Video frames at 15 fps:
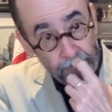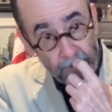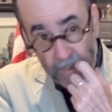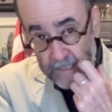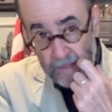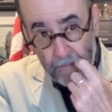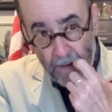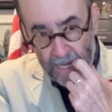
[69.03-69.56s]

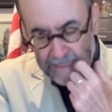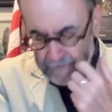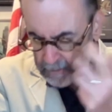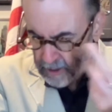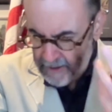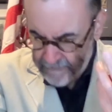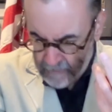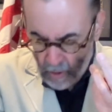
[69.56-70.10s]
Is it
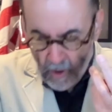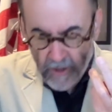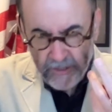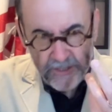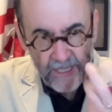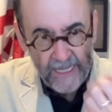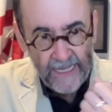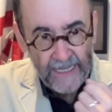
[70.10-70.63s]
possible? Of
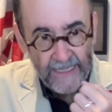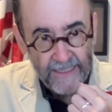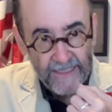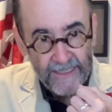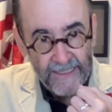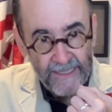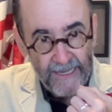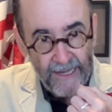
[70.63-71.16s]
course it
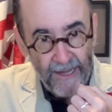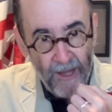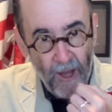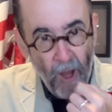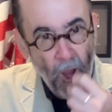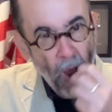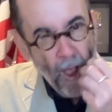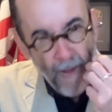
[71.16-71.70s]
is.
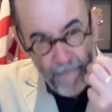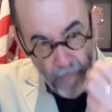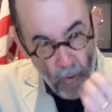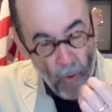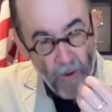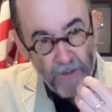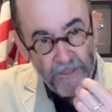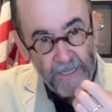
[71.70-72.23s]
Of
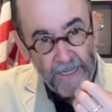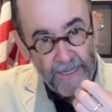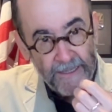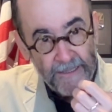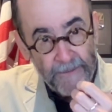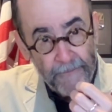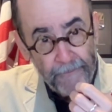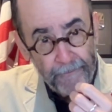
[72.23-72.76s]
course it is.